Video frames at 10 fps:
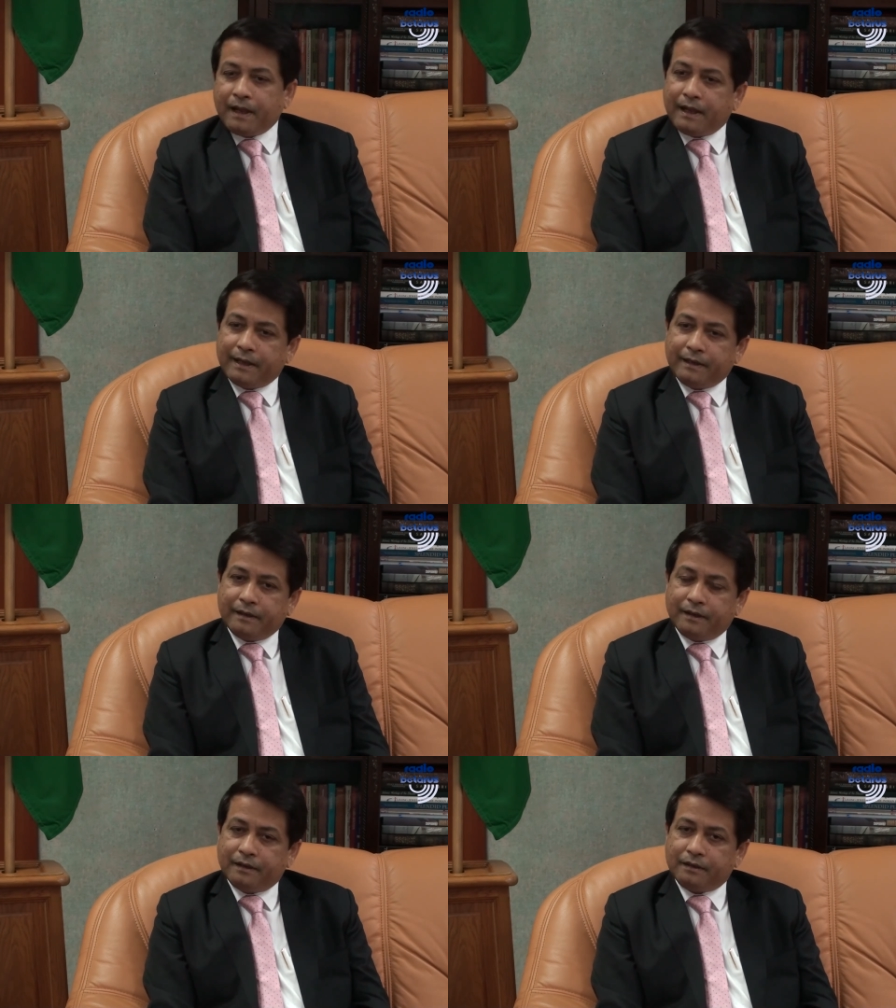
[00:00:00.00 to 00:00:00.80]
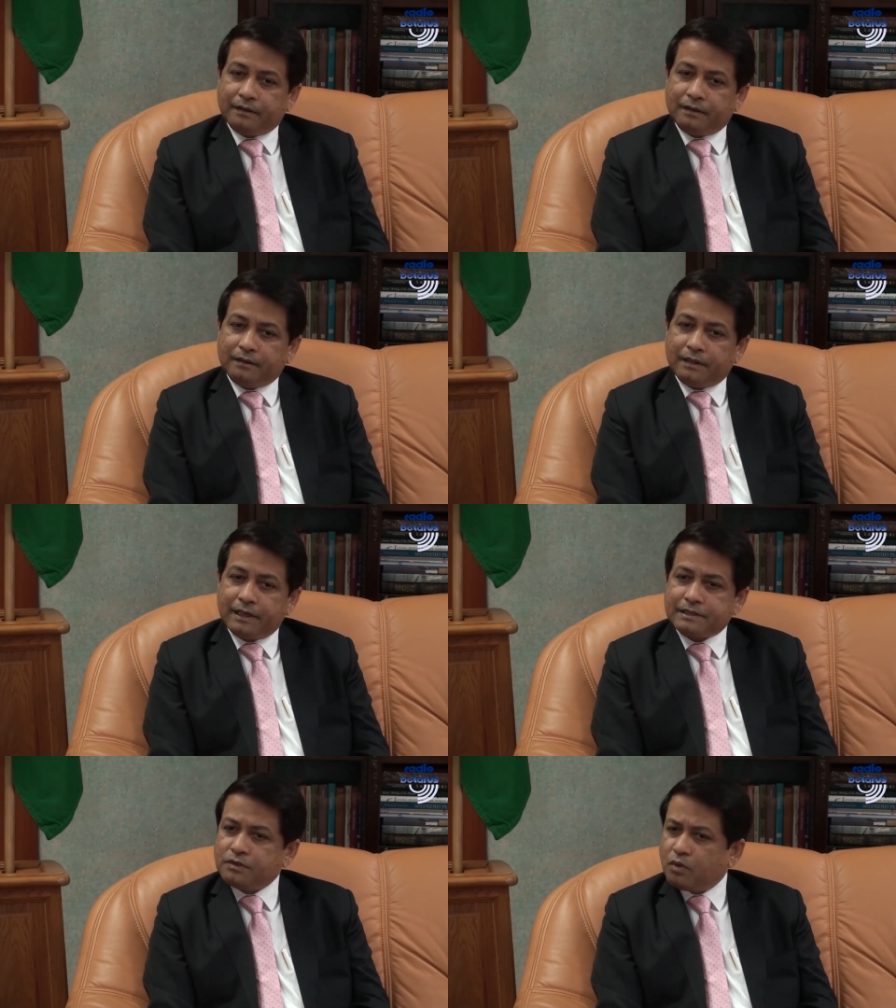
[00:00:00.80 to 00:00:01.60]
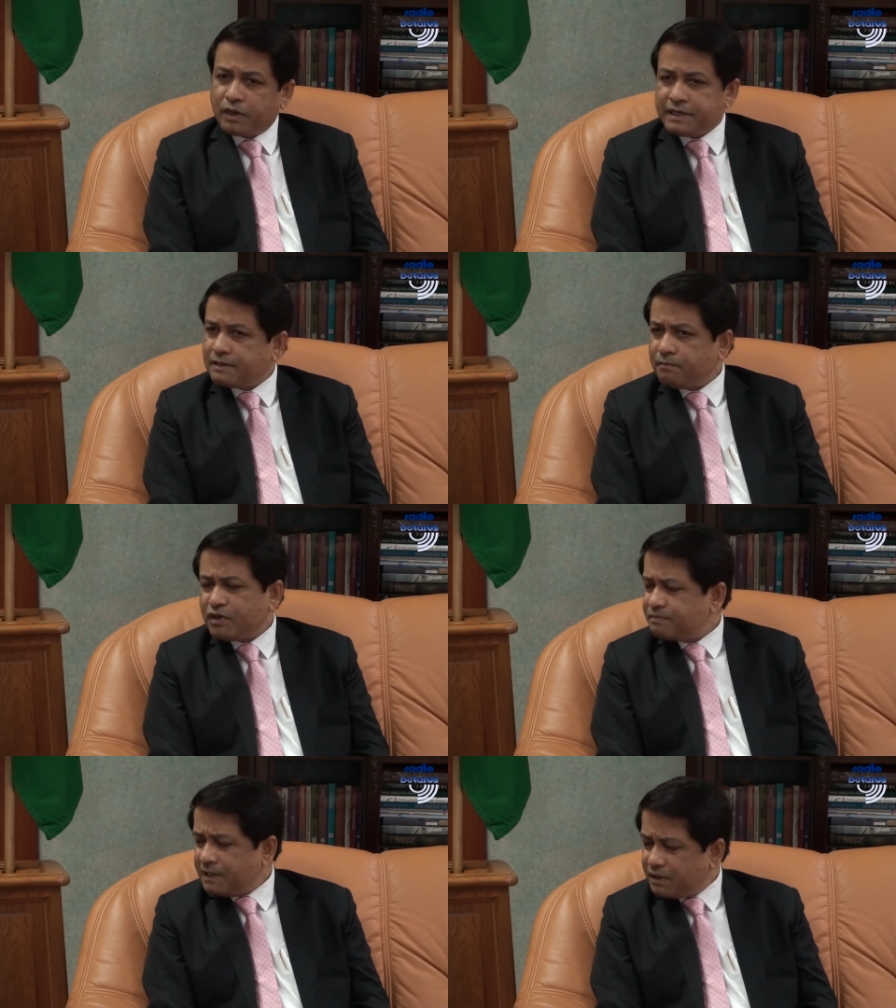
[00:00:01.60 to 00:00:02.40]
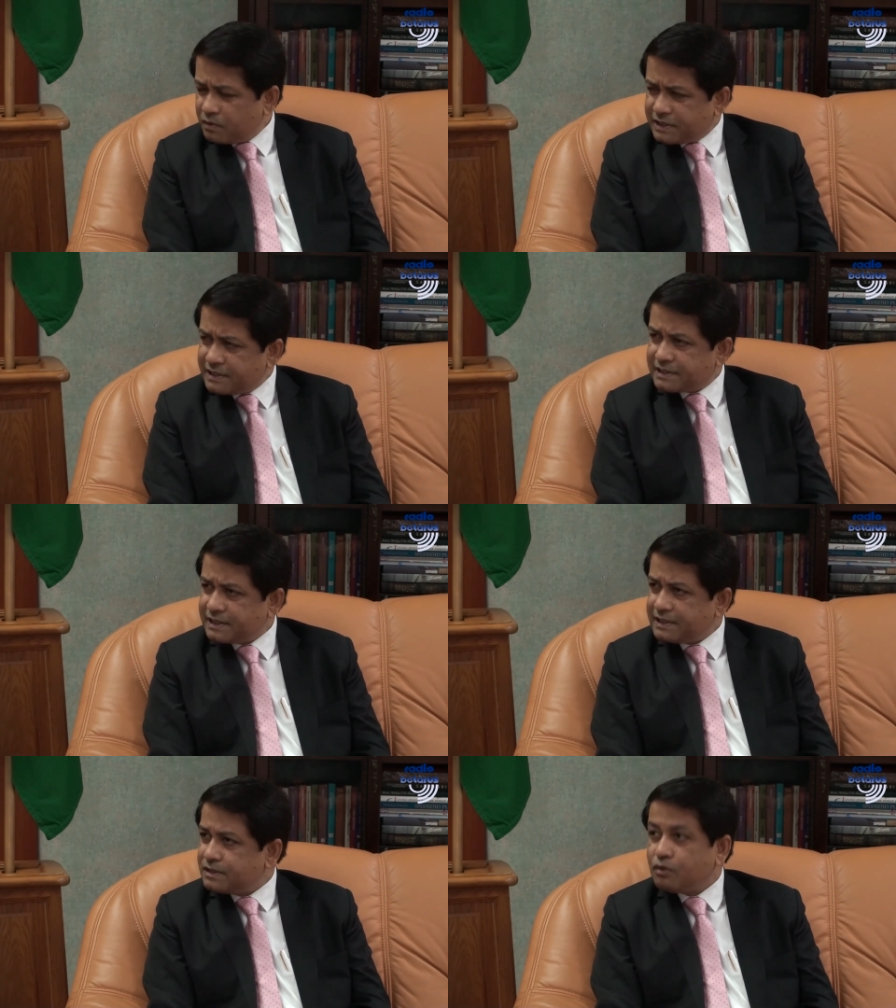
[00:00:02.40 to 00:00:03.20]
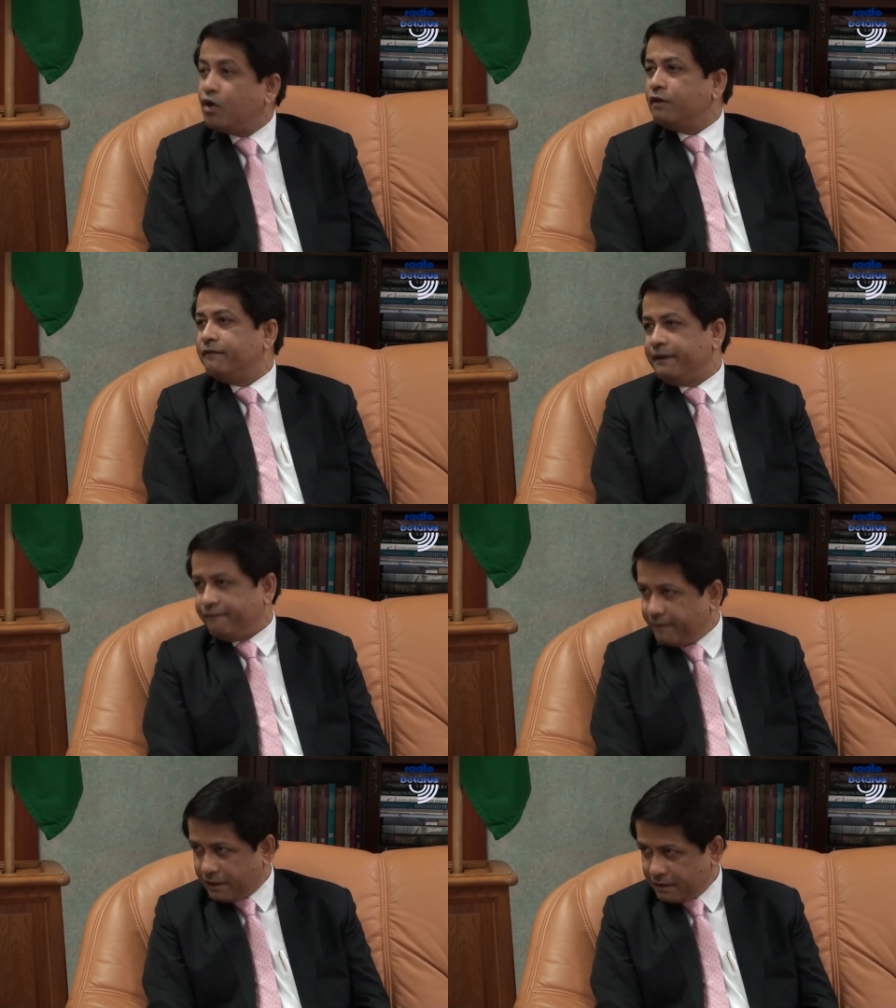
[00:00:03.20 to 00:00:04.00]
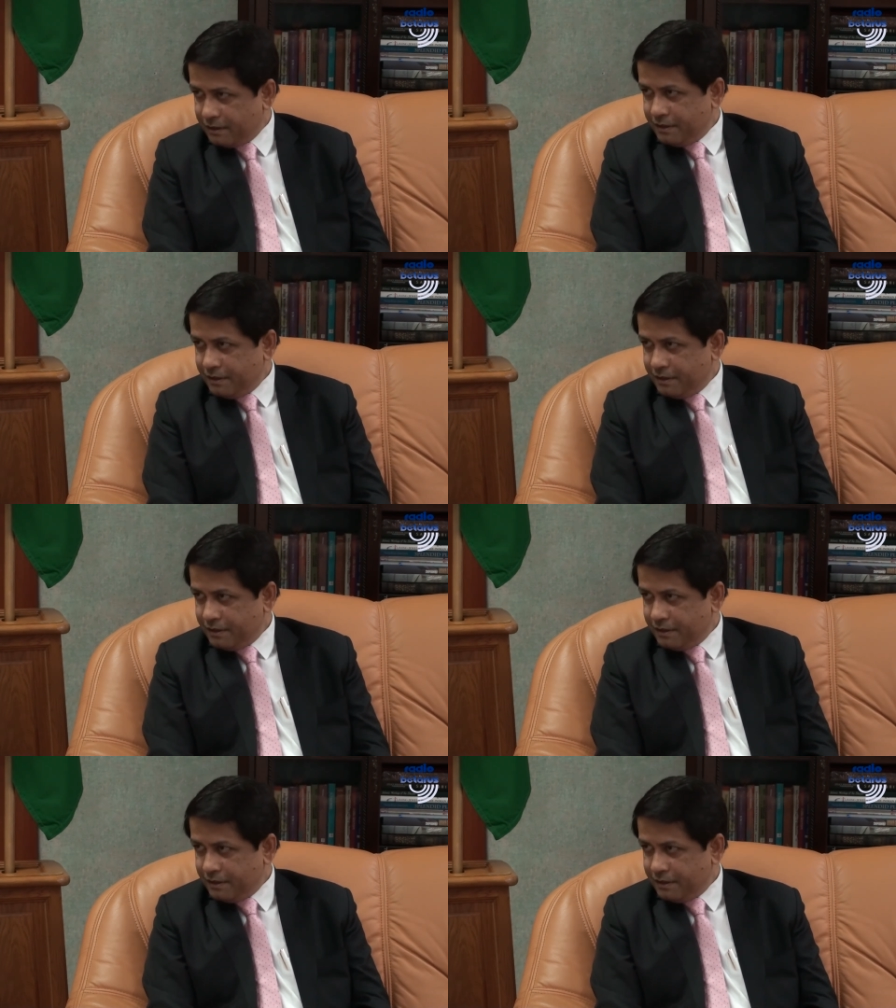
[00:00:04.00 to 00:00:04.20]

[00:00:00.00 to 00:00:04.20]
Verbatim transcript: and uh, there is no reason because Belarus is, is not very far.